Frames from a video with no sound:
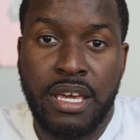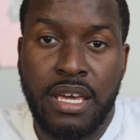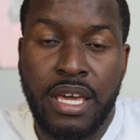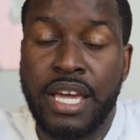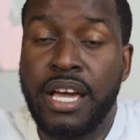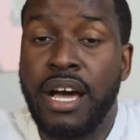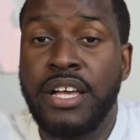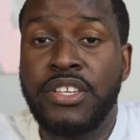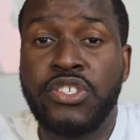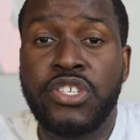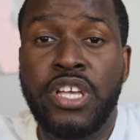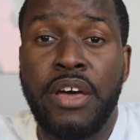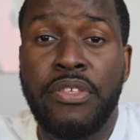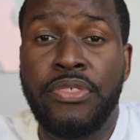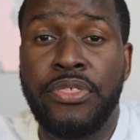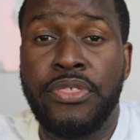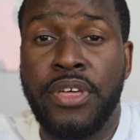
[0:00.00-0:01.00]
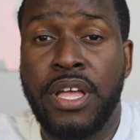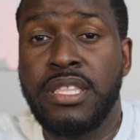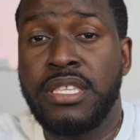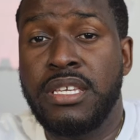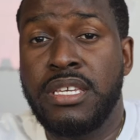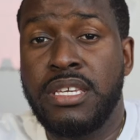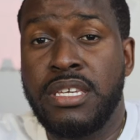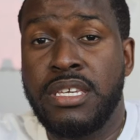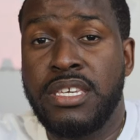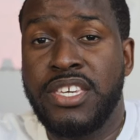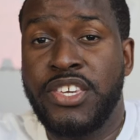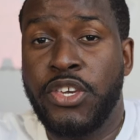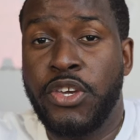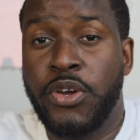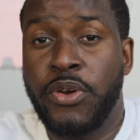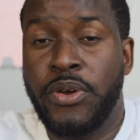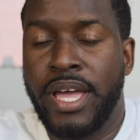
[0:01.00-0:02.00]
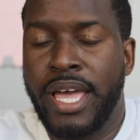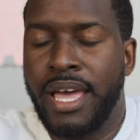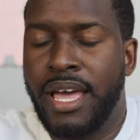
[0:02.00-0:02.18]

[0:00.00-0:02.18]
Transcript: Hey guys, Thunder E here